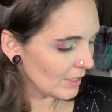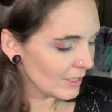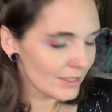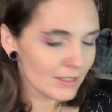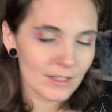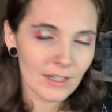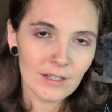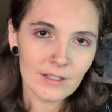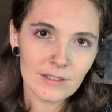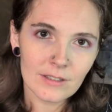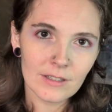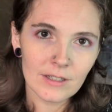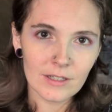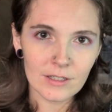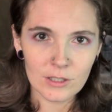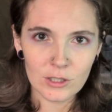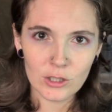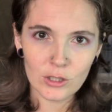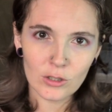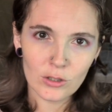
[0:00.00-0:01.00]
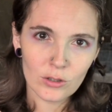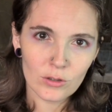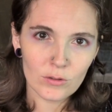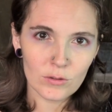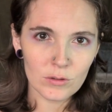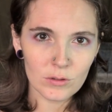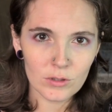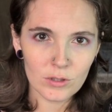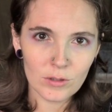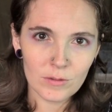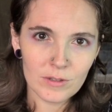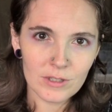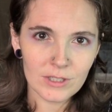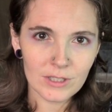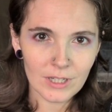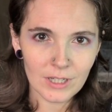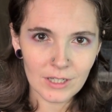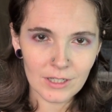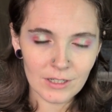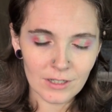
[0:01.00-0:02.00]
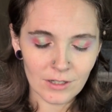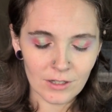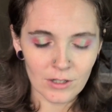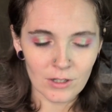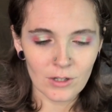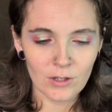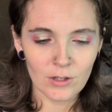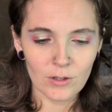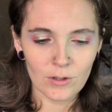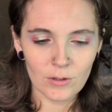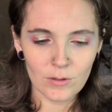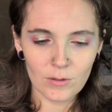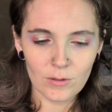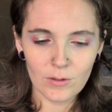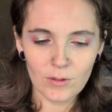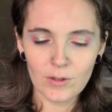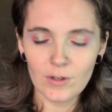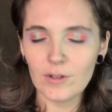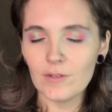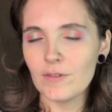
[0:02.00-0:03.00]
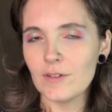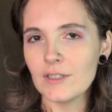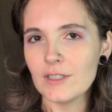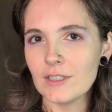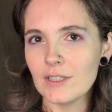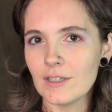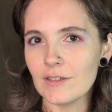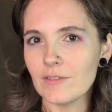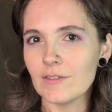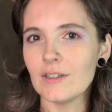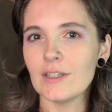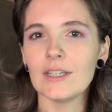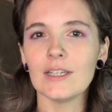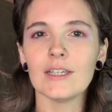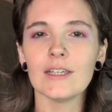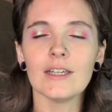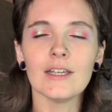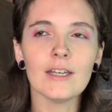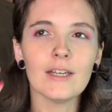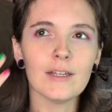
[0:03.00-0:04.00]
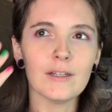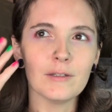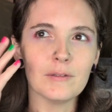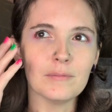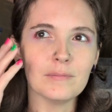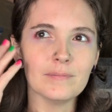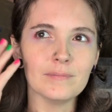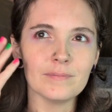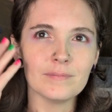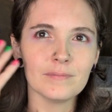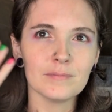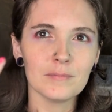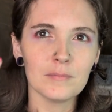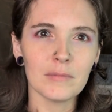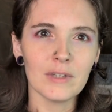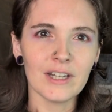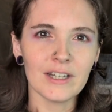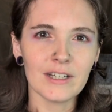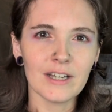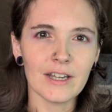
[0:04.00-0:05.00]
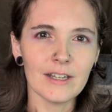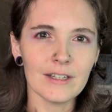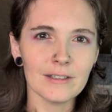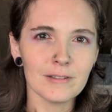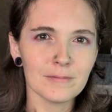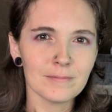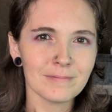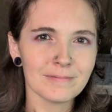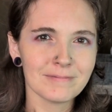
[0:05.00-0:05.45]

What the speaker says: fades nicely into your cool tone skin or if it's giving black eye.